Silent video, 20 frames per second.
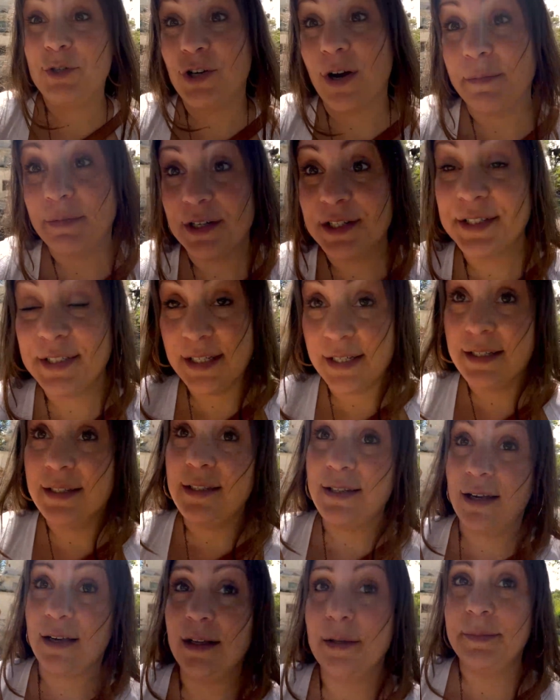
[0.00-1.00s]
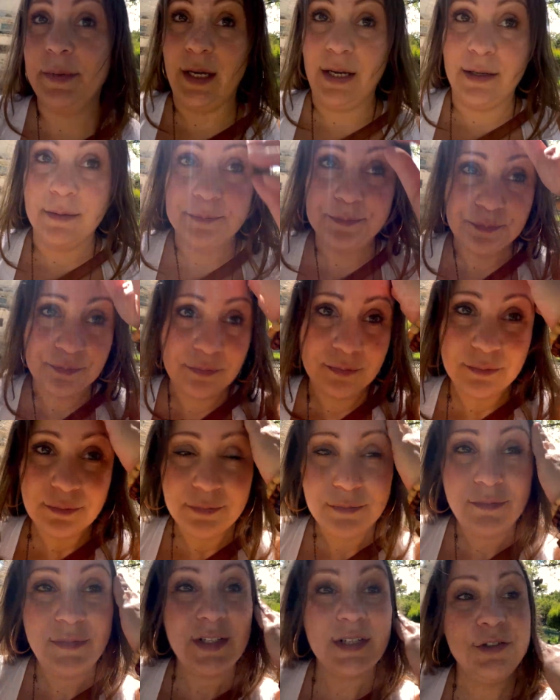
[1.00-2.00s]
driver did tell me
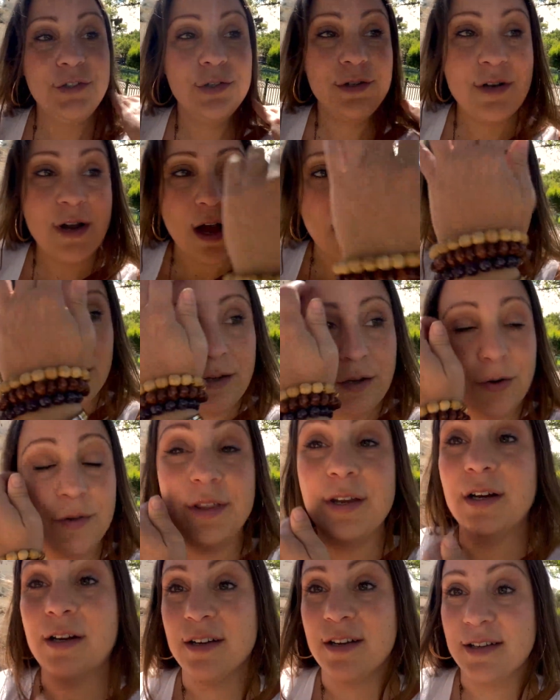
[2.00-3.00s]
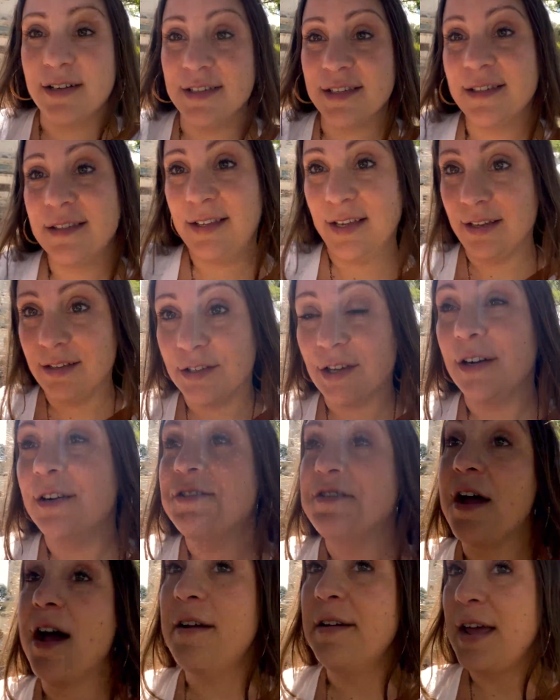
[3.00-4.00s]
to not go there because things are
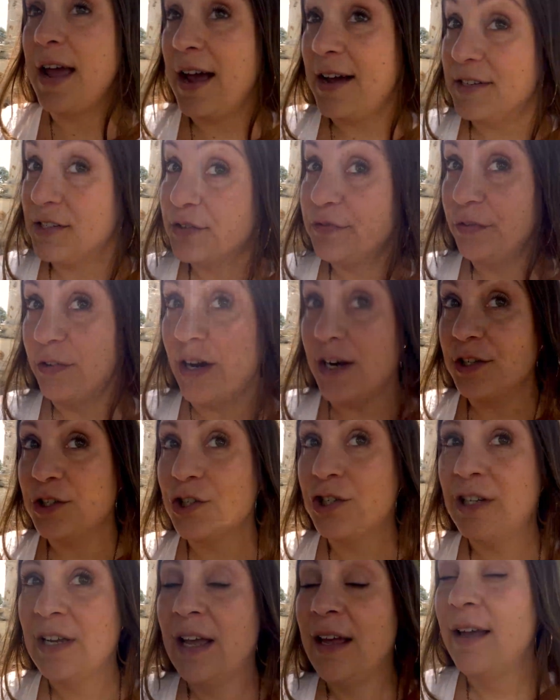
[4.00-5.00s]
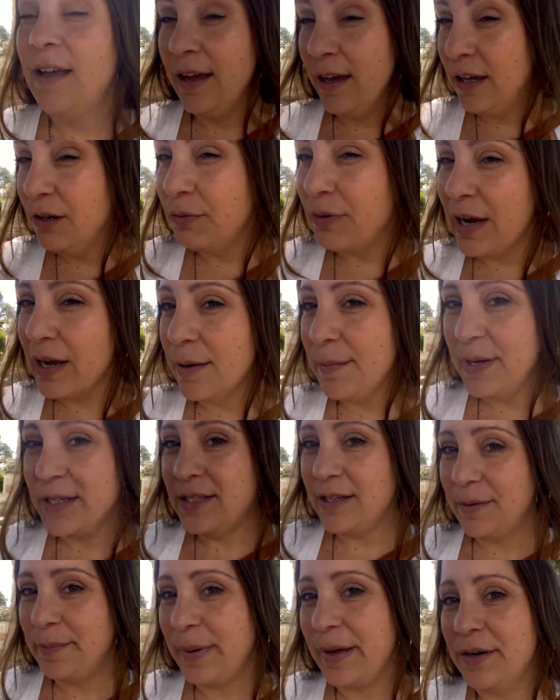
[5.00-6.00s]
not as fresh, and he
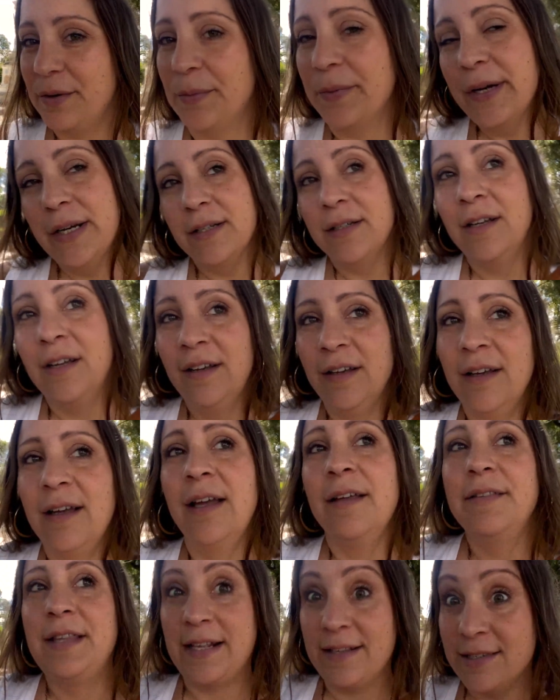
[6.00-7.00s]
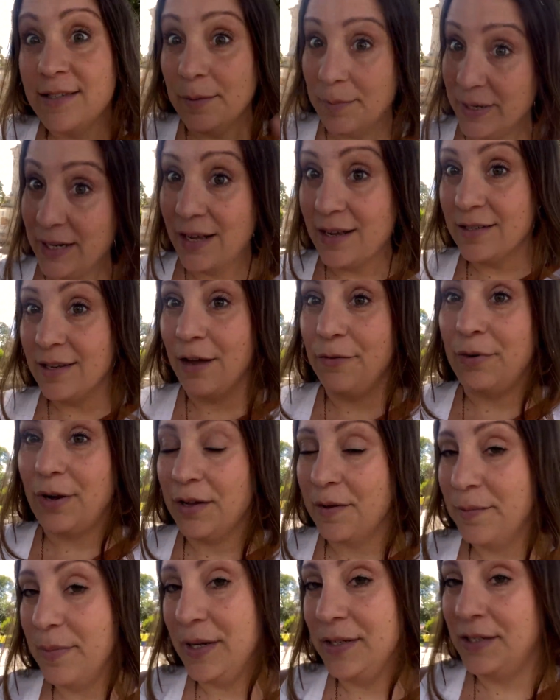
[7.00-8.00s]
recommended a better one that somebody else had
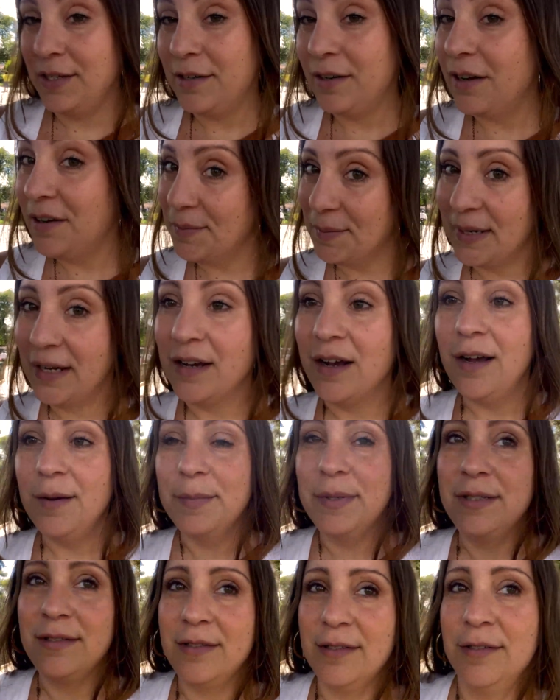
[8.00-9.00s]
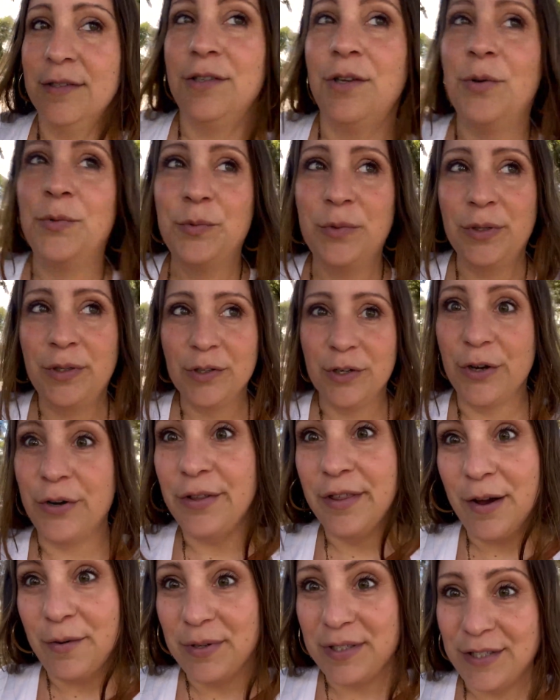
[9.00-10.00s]
recommended on my comments, so we'll go
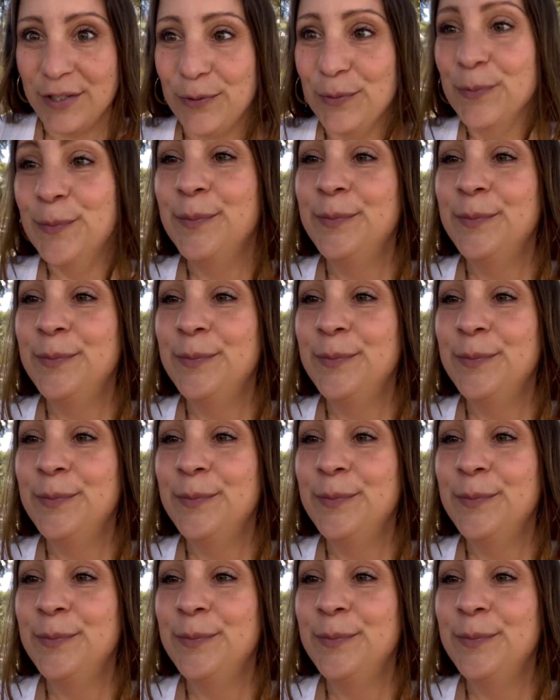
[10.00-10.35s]
to that one too.